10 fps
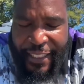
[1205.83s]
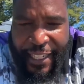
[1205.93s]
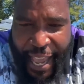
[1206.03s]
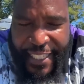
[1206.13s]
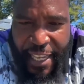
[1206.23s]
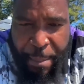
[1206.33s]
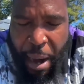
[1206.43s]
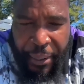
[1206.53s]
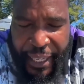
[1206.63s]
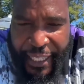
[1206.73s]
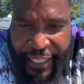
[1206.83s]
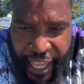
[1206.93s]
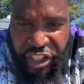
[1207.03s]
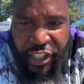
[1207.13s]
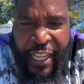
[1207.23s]
that the next American
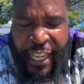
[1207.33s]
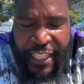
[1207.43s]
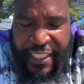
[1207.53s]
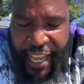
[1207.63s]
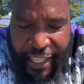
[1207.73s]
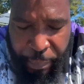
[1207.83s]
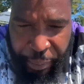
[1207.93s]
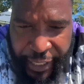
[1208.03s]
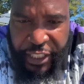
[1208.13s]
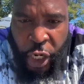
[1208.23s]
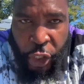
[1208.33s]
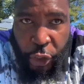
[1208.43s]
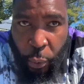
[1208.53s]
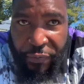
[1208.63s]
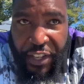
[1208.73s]
election is taking place
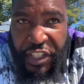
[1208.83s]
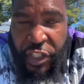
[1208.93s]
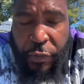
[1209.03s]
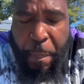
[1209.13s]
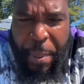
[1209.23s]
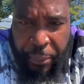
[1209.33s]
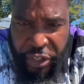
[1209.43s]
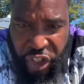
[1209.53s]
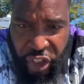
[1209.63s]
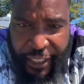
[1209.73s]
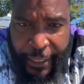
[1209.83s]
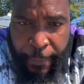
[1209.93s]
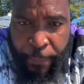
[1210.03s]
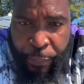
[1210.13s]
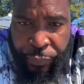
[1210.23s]
during this
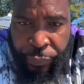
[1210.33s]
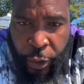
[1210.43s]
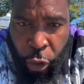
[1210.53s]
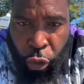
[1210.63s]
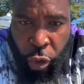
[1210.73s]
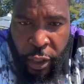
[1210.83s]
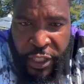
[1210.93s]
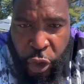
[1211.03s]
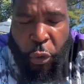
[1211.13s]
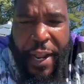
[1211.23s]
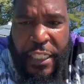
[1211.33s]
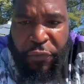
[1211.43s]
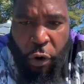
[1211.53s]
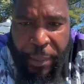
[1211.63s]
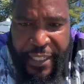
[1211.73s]
spiritually
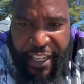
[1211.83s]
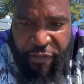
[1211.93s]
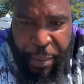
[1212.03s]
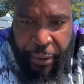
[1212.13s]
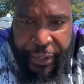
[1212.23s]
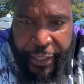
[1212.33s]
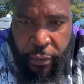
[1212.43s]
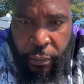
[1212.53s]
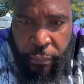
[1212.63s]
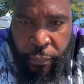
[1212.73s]
transformative period.